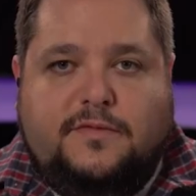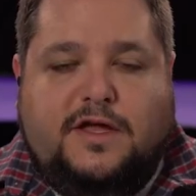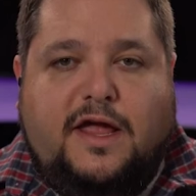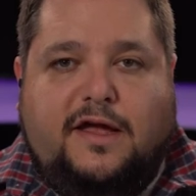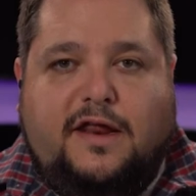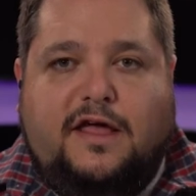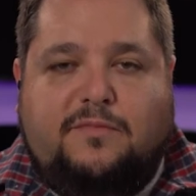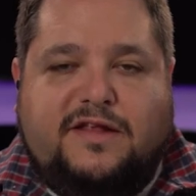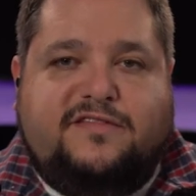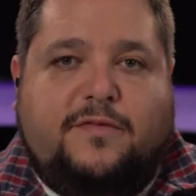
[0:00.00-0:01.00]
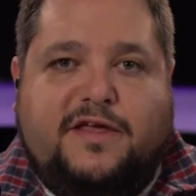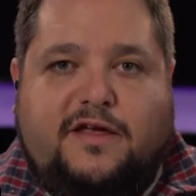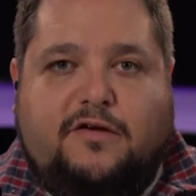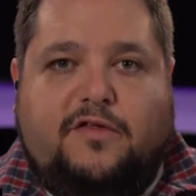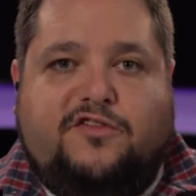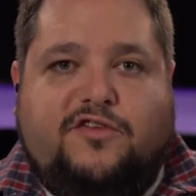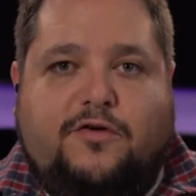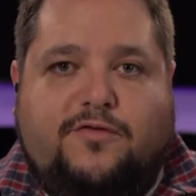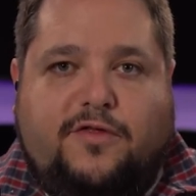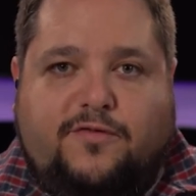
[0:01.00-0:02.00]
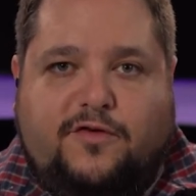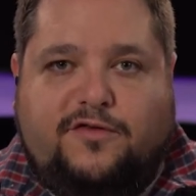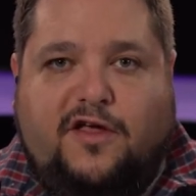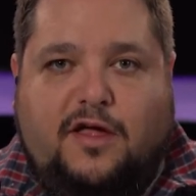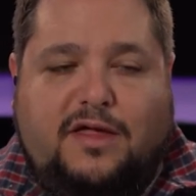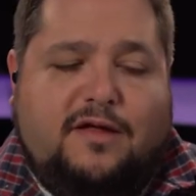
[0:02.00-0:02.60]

Can I can I admit something here on the show for the first time?